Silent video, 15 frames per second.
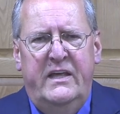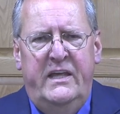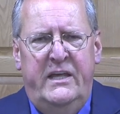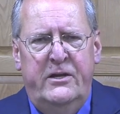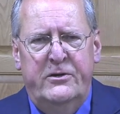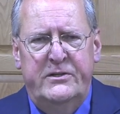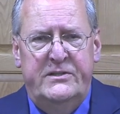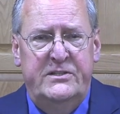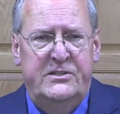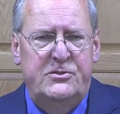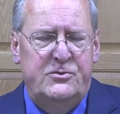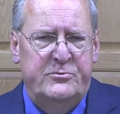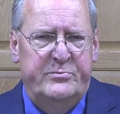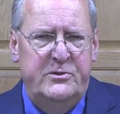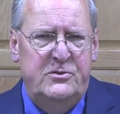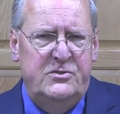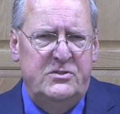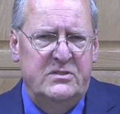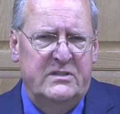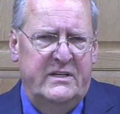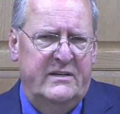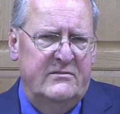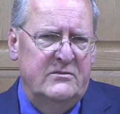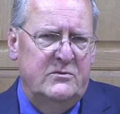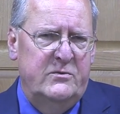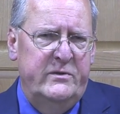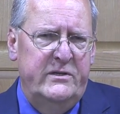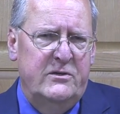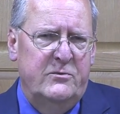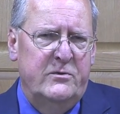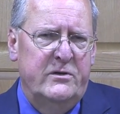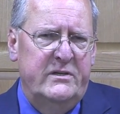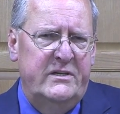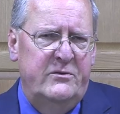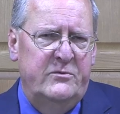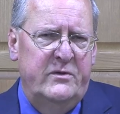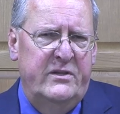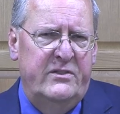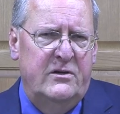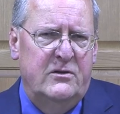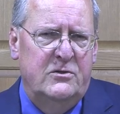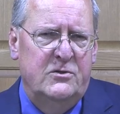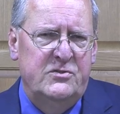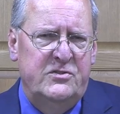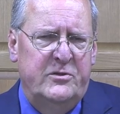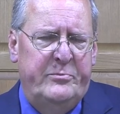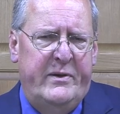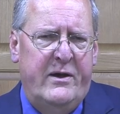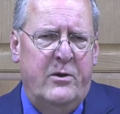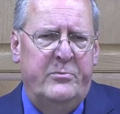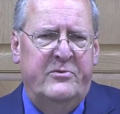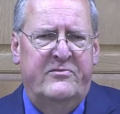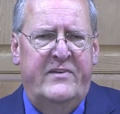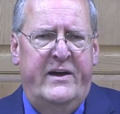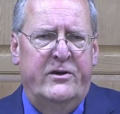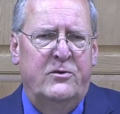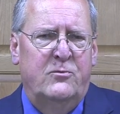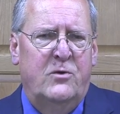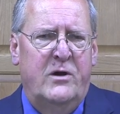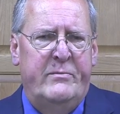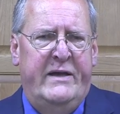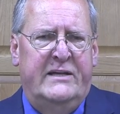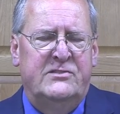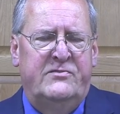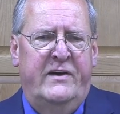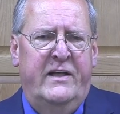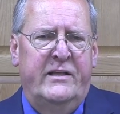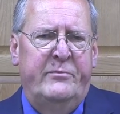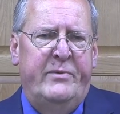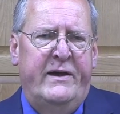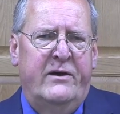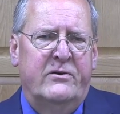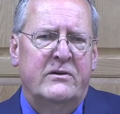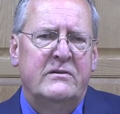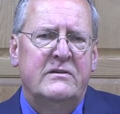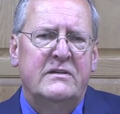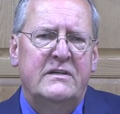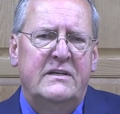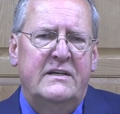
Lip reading: here at the distribution level, we are working with our wholesale power provider, Wabash Valley Power,